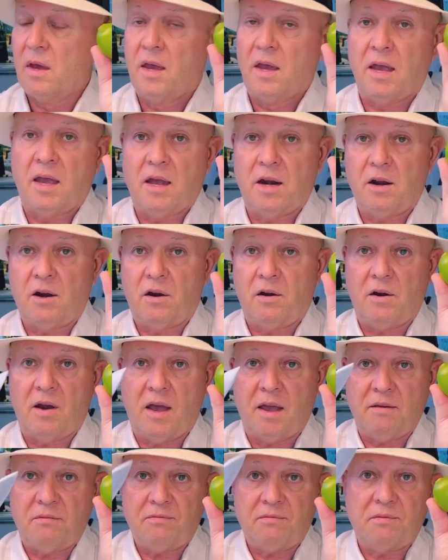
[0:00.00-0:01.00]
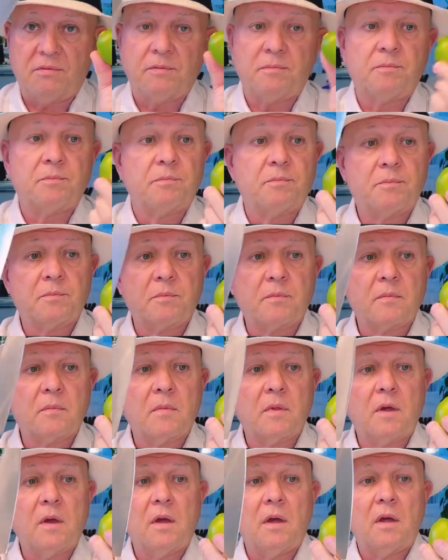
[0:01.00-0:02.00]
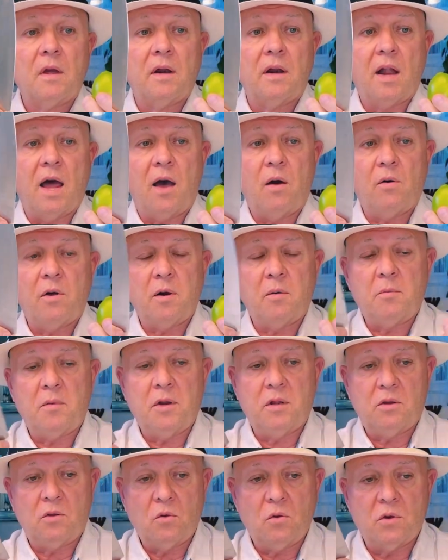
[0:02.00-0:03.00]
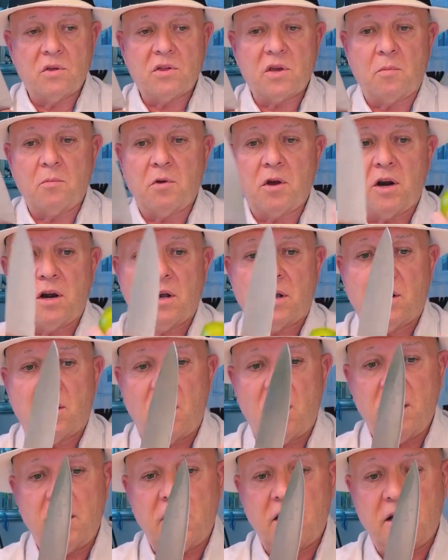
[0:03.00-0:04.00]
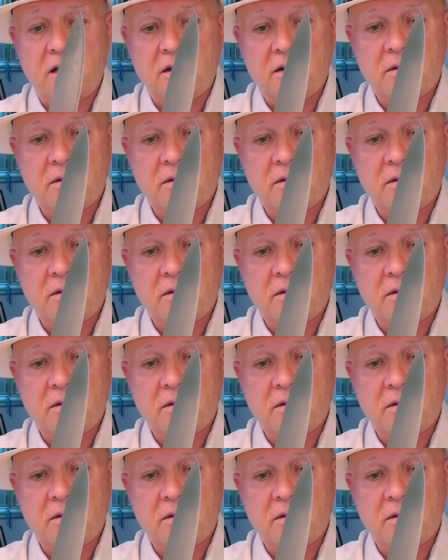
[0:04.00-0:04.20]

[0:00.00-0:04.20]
and our knife. Now what I'm going to do is I'm going to cut it,